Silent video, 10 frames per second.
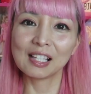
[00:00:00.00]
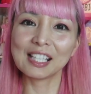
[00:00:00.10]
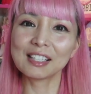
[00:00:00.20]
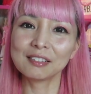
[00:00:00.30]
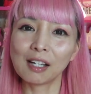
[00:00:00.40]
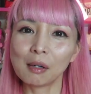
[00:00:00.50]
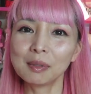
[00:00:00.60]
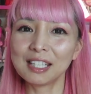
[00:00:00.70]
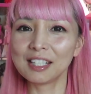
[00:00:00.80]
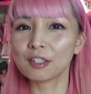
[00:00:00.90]
Like
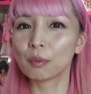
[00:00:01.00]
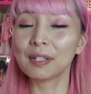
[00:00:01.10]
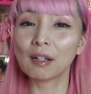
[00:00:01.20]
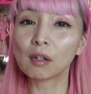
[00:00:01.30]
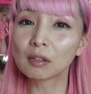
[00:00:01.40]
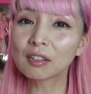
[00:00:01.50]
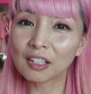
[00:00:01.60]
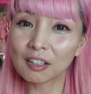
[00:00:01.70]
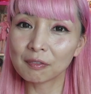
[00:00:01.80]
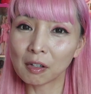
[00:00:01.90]
nowadays we all
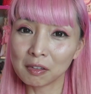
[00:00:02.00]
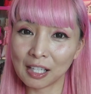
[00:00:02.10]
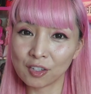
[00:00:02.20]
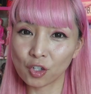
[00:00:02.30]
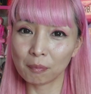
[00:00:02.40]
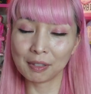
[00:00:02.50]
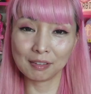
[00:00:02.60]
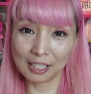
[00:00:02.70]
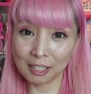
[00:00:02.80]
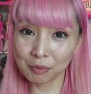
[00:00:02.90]
love online shopping.
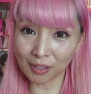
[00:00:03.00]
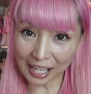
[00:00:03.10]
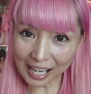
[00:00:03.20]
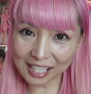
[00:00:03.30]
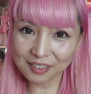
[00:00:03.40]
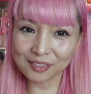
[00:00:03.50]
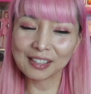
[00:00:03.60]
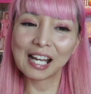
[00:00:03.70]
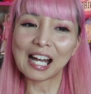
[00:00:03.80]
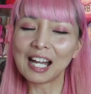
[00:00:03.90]
Even I do.
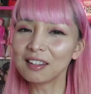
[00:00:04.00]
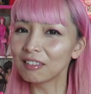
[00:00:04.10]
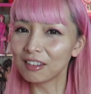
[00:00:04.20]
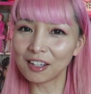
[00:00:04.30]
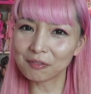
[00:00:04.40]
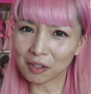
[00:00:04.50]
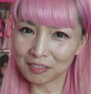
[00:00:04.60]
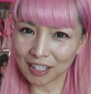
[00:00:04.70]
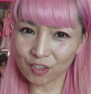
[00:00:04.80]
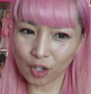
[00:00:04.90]
I love
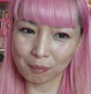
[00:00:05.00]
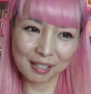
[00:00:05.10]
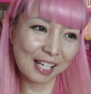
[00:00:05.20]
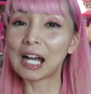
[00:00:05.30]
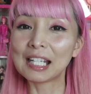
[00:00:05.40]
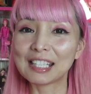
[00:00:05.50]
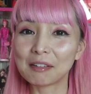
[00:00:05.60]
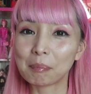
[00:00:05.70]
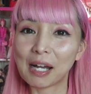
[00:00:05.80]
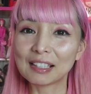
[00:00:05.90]
online shopping. I
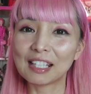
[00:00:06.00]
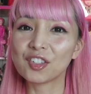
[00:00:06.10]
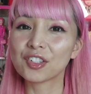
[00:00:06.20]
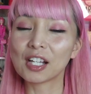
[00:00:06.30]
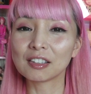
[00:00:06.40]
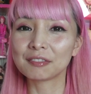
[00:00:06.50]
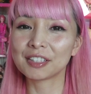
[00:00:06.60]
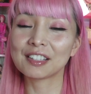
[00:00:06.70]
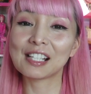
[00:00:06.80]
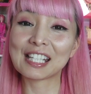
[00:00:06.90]
get package
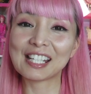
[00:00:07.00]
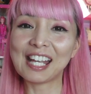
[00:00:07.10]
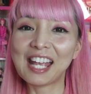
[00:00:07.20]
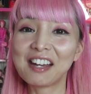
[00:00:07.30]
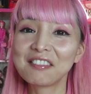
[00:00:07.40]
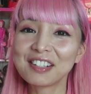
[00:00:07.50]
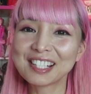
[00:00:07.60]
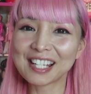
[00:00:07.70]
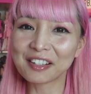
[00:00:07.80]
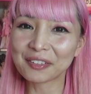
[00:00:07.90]
delivered like every
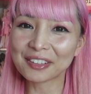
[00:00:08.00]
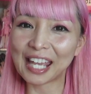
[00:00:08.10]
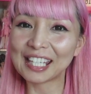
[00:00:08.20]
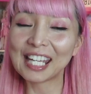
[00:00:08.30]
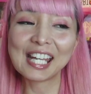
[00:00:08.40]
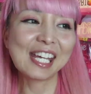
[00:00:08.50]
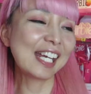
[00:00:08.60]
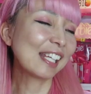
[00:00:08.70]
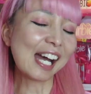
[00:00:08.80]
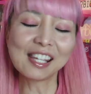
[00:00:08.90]
single day.
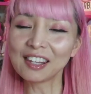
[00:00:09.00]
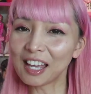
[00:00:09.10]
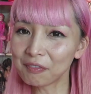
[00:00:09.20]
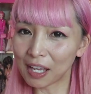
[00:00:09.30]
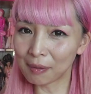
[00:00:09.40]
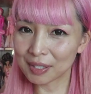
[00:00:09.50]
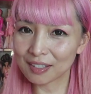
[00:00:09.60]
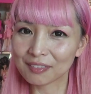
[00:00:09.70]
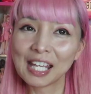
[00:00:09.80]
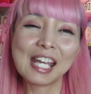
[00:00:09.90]
And I love
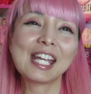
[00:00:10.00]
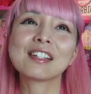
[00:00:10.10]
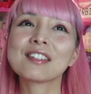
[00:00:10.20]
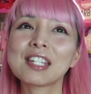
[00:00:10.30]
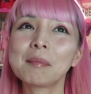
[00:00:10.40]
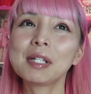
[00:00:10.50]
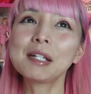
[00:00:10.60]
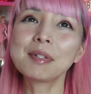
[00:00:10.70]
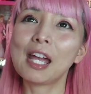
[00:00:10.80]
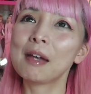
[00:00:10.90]
Amazon. And
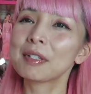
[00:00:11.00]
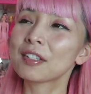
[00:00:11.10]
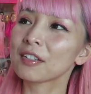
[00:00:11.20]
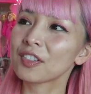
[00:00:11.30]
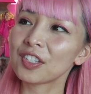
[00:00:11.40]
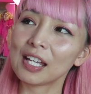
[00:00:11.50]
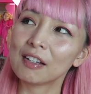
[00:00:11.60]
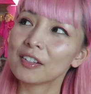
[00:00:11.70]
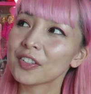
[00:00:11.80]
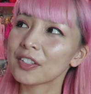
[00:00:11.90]
sometimes Amazon
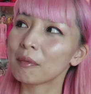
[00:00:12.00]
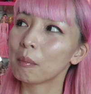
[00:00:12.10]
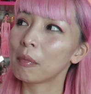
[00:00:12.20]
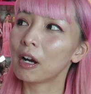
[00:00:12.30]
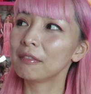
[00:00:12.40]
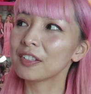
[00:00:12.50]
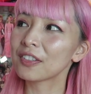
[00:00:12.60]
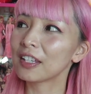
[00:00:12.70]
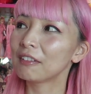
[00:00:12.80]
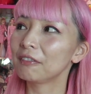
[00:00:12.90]
sells Barbie
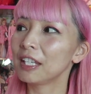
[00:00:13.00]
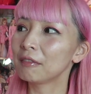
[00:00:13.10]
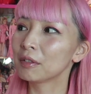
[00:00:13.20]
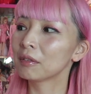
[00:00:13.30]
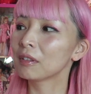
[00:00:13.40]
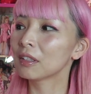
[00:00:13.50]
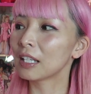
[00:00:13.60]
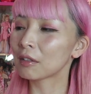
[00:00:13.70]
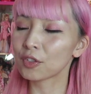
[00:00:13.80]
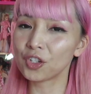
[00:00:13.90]
stuff even
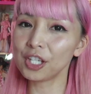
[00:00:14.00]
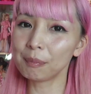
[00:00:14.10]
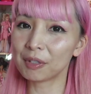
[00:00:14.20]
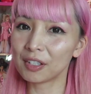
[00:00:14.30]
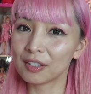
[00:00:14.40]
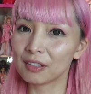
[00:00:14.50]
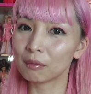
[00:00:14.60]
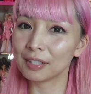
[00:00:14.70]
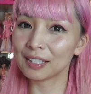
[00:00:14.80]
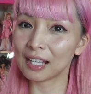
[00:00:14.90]
little cheaper
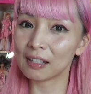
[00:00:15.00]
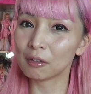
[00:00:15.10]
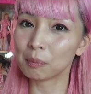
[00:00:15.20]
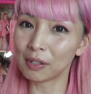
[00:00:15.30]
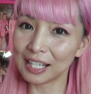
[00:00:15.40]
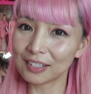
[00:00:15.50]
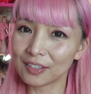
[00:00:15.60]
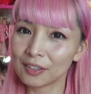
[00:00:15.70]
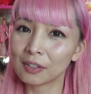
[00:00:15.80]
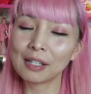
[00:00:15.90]
than retail
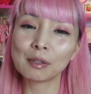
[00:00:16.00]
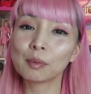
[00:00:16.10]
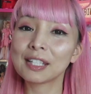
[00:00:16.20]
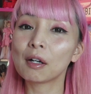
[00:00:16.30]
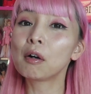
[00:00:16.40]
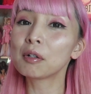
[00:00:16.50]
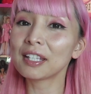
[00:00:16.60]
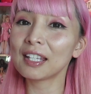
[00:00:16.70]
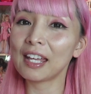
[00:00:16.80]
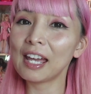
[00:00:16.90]
price, you know, and we all
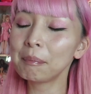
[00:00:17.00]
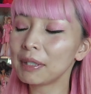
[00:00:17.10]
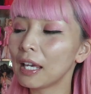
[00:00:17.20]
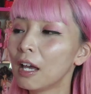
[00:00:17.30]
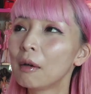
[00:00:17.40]
get happy.